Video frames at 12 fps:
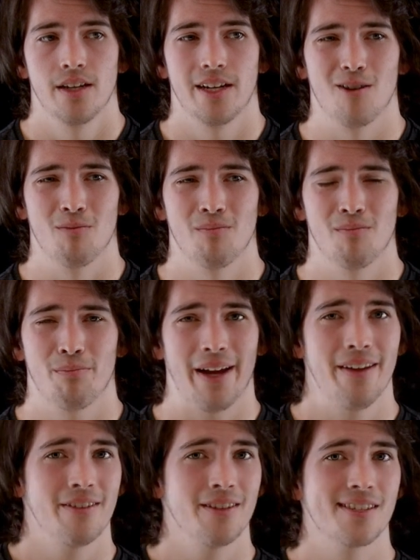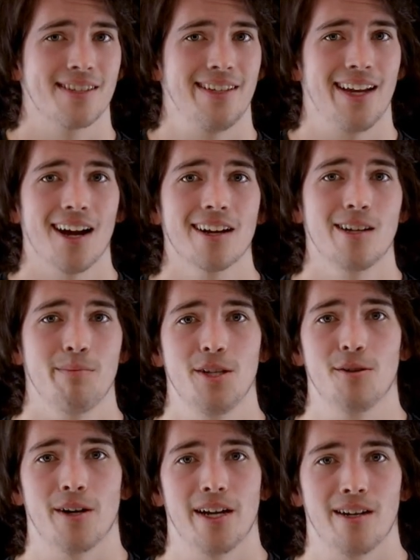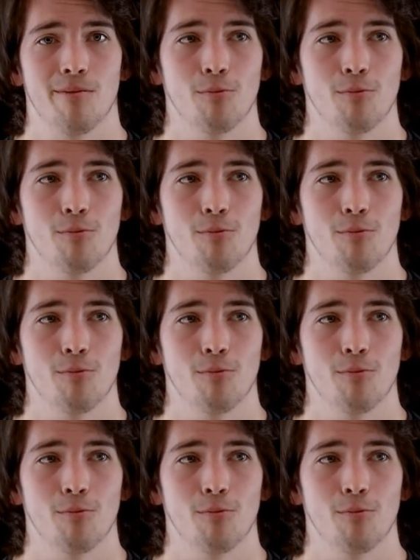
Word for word: Now, Python's not going to be great